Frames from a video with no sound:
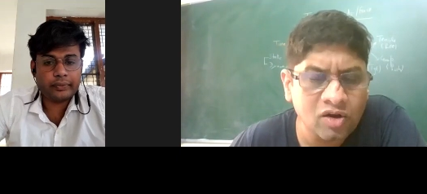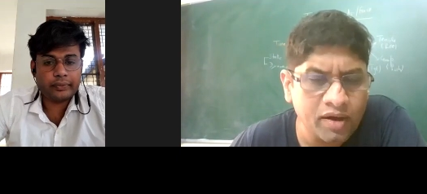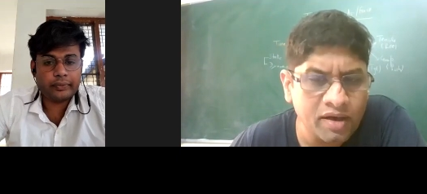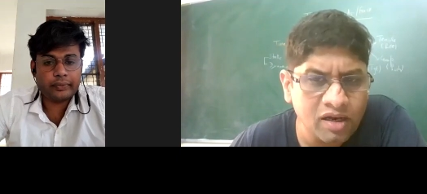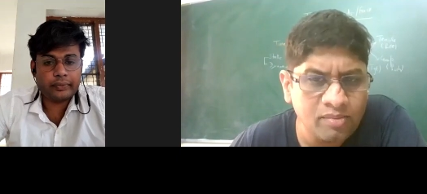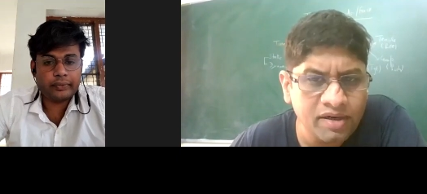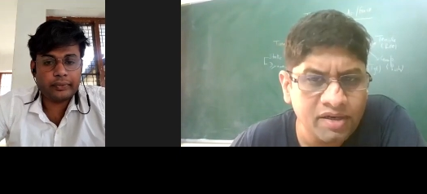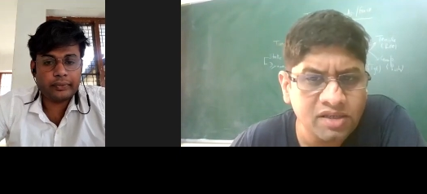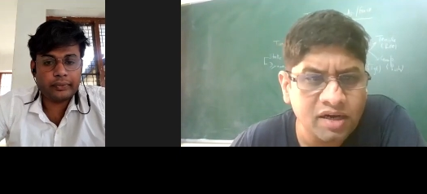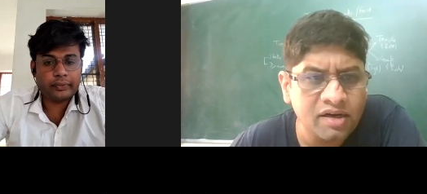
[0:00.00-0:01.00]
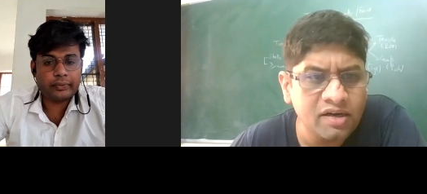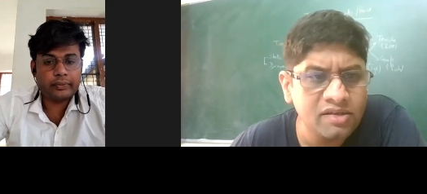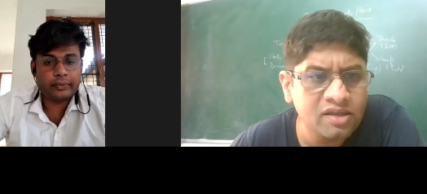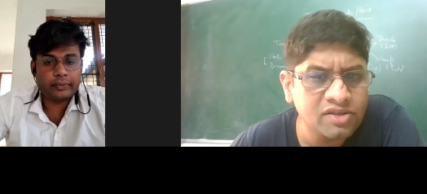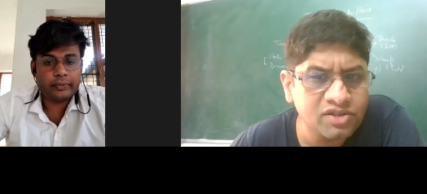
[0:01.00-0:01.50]
Speaker 1: alloying element is added
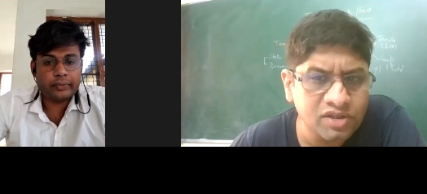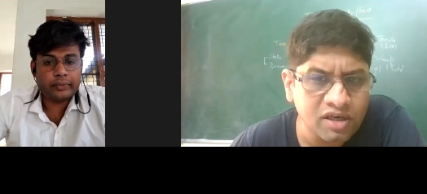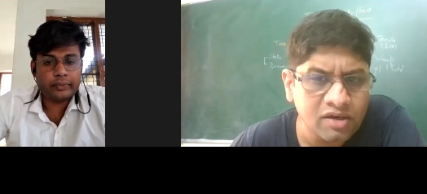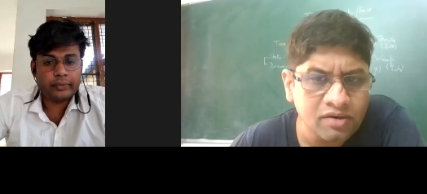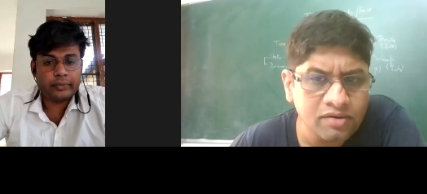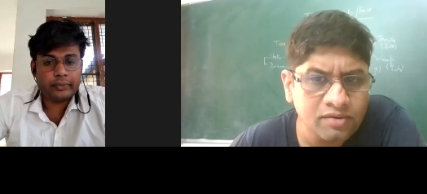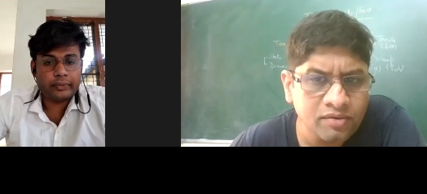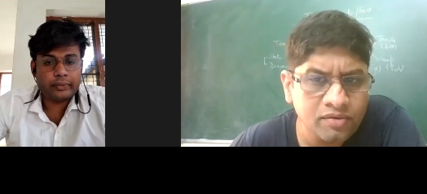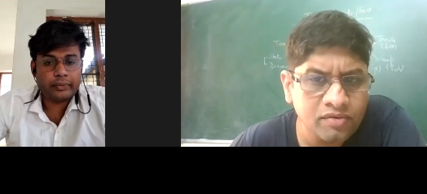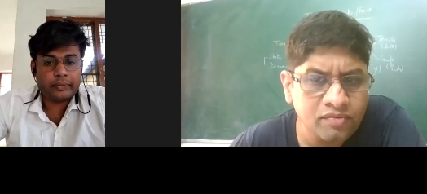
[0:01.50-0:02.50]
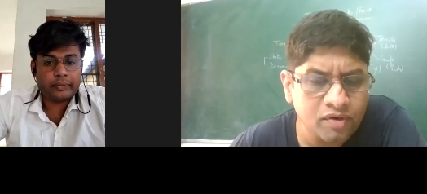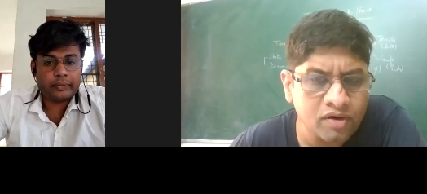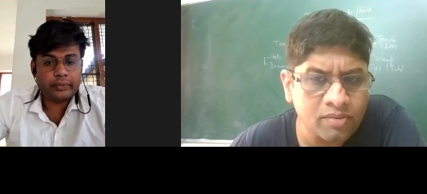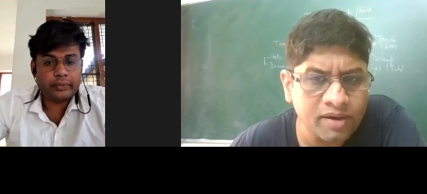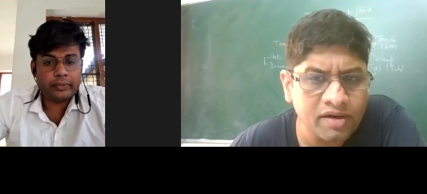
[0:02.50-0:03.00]
in the steel
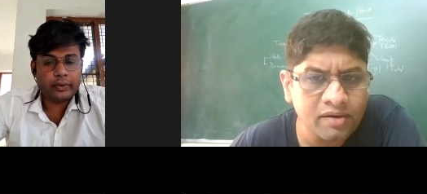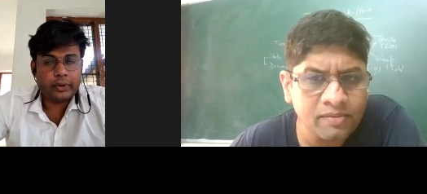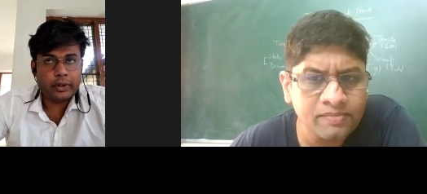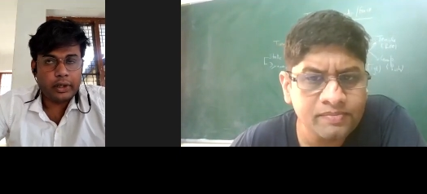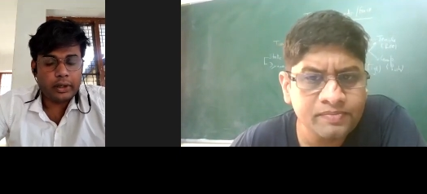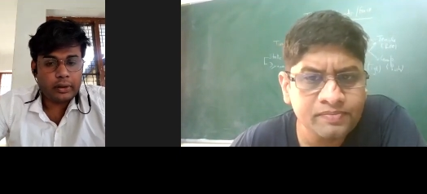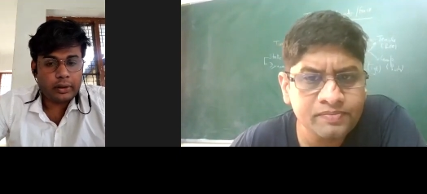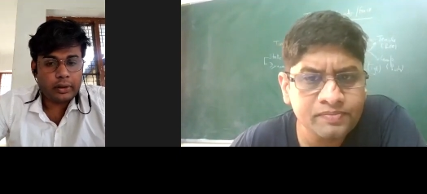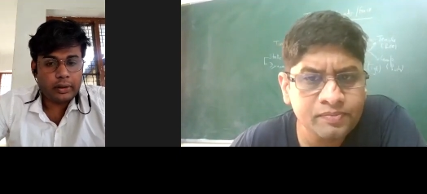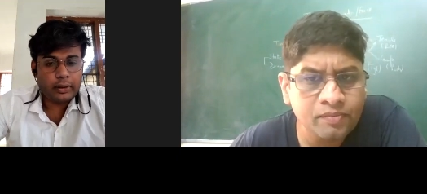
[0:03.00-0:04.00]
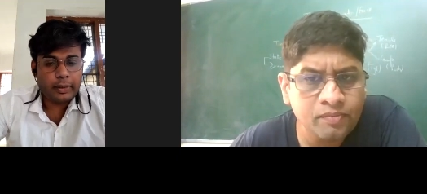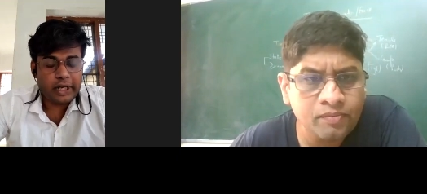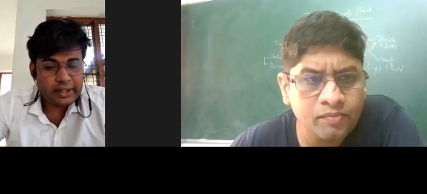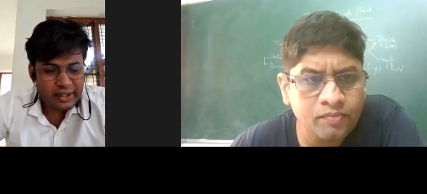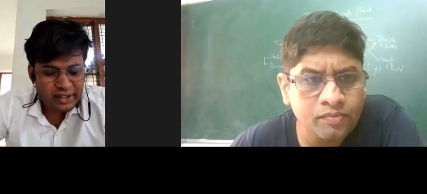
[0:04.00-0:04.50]
for turbine?
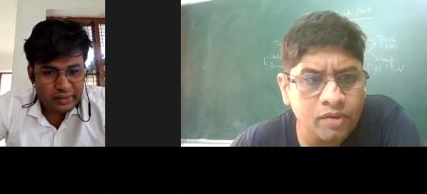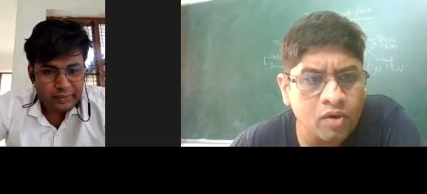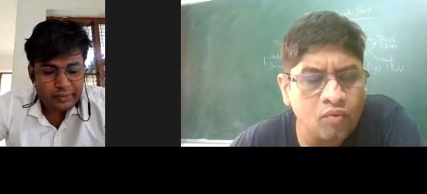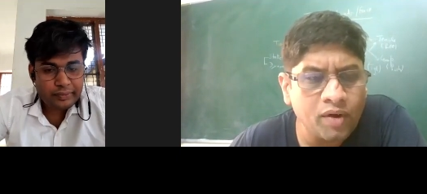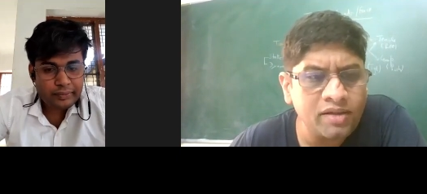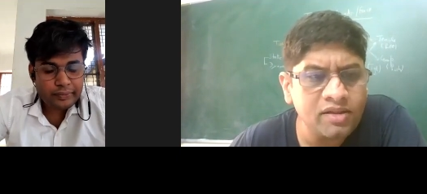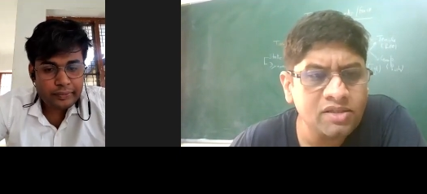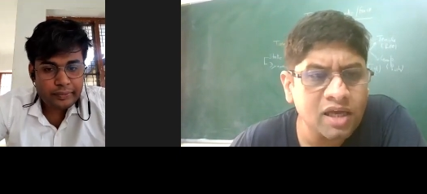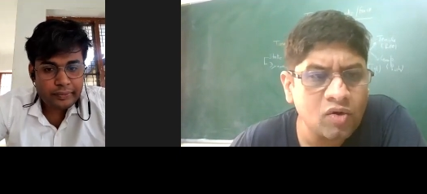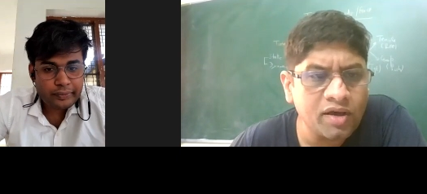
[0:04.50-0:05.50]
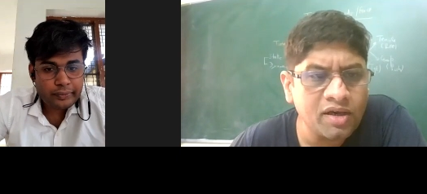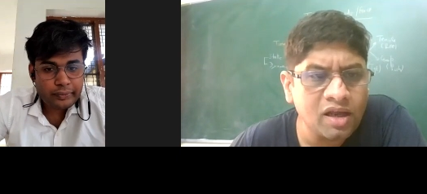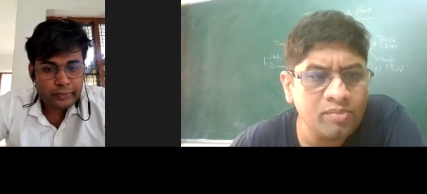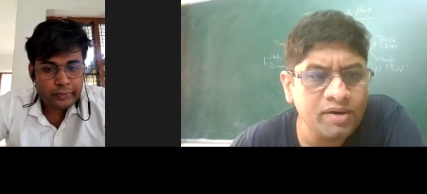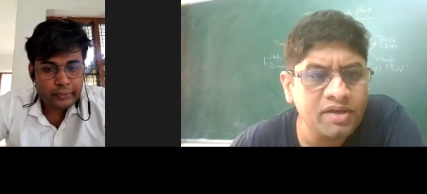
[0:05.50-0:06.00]
Speaker 2: Pardon, sir?
Speaker 1: Why this alloying
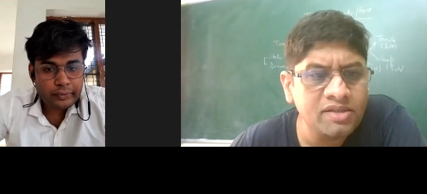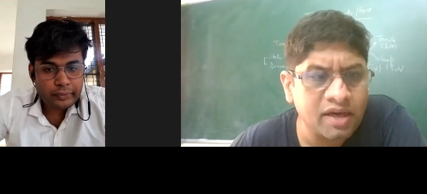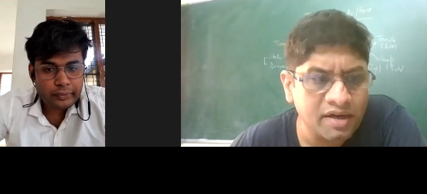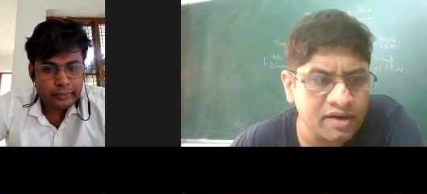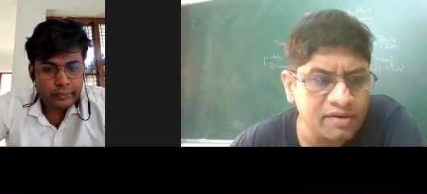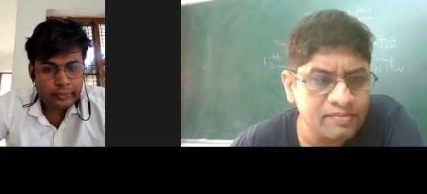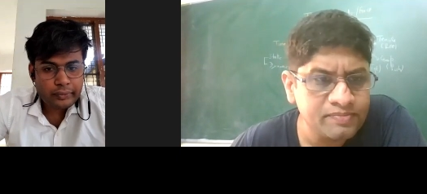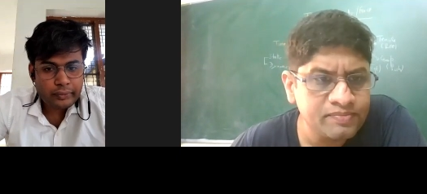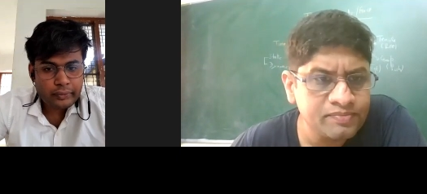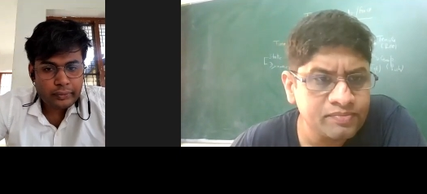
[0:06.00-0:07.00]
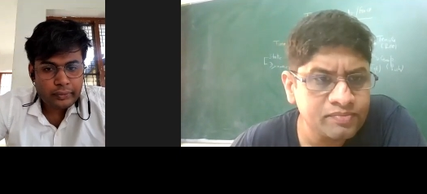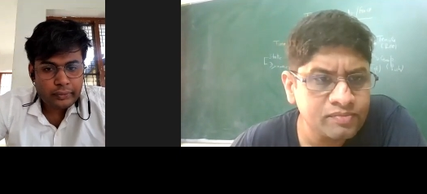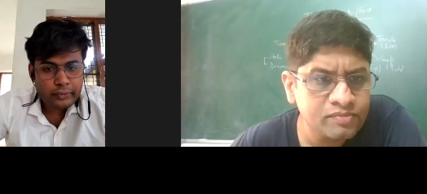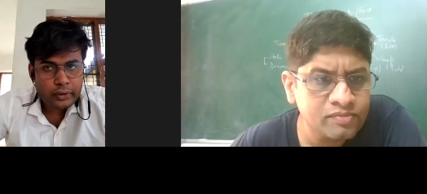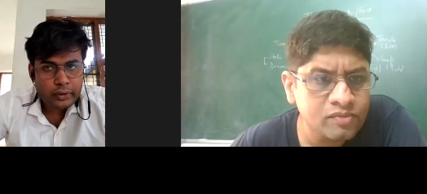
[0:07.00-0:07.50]
element is added?
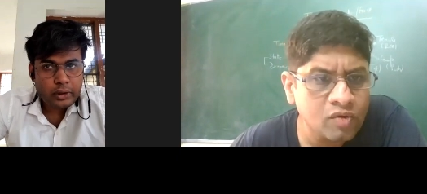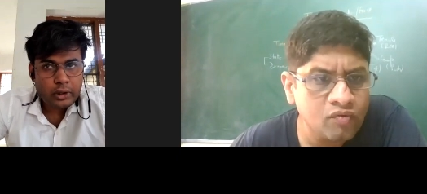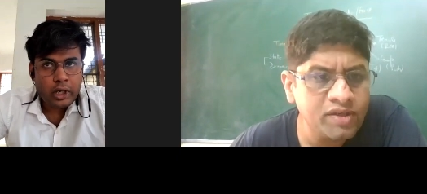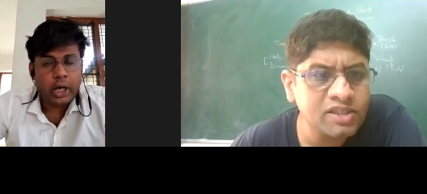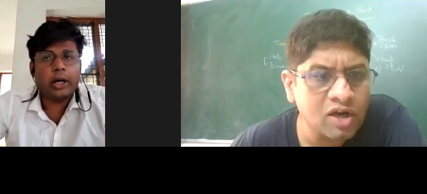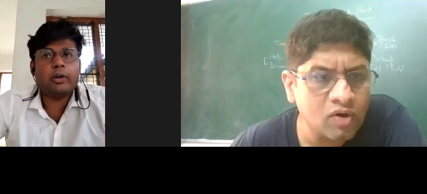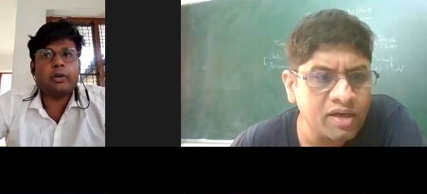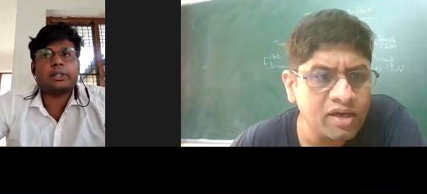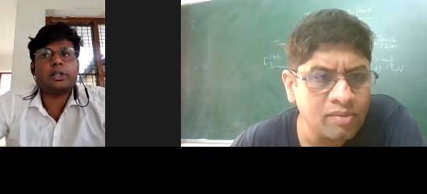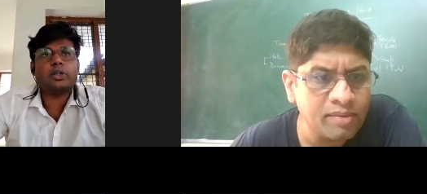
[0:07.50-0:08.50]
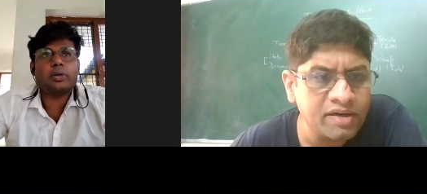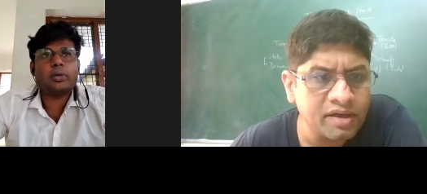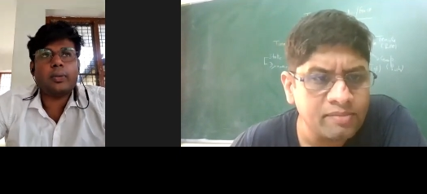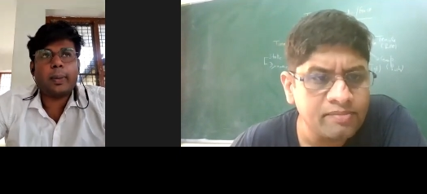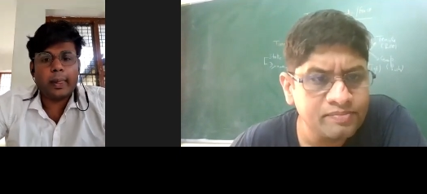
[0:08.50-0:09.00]
Speaker 2: Which uh, alloying uh, element?
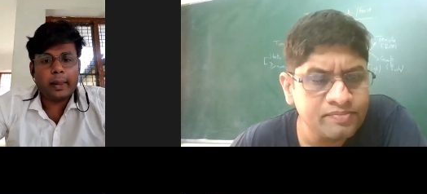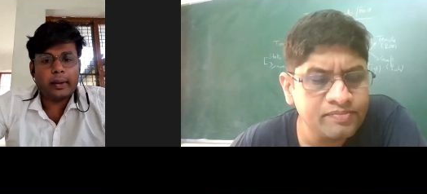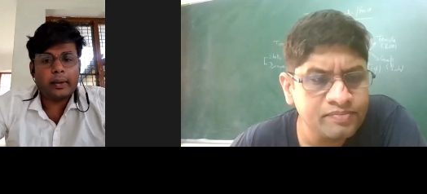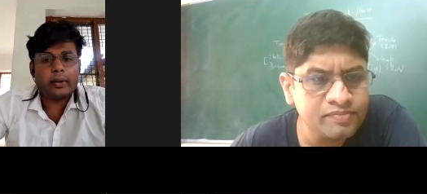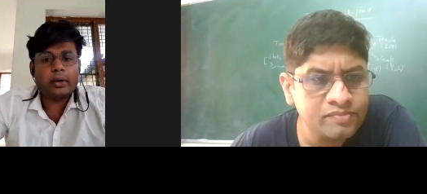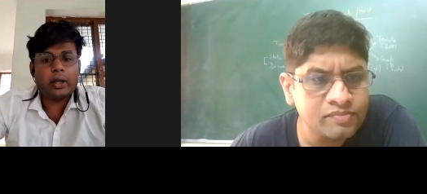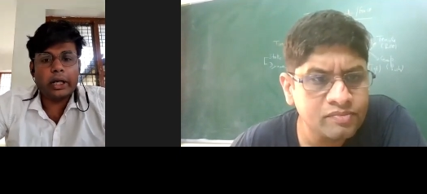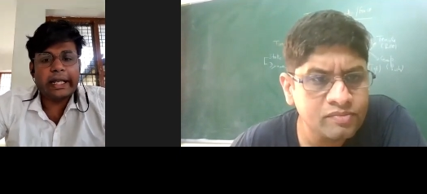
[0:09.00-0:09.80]
Yeah. Uh,